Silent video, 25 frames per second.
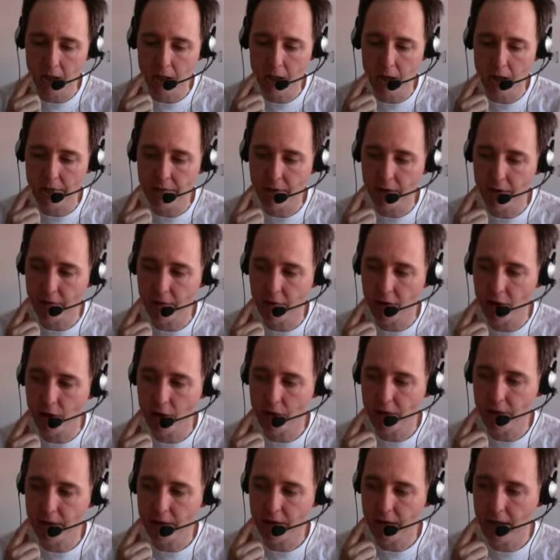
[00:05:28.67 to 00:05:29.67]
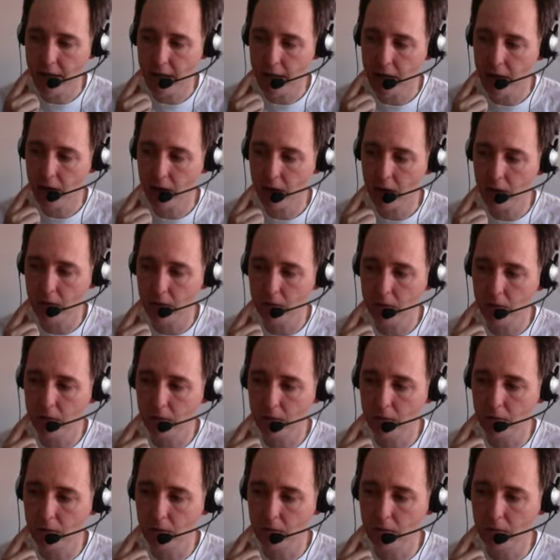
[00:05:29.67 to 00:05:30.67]
Have you ever noticed
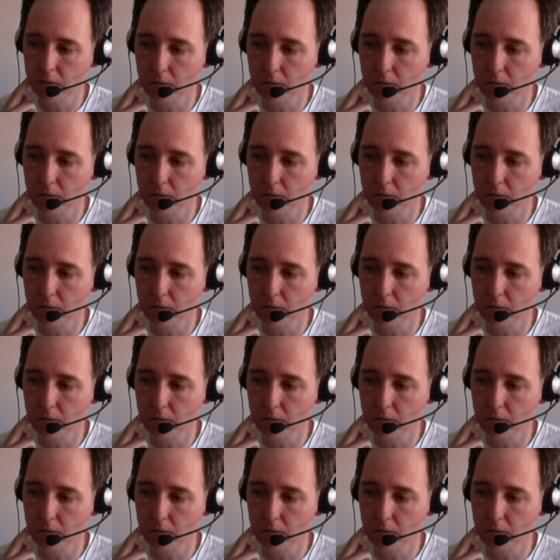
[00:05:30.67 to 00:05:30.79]
how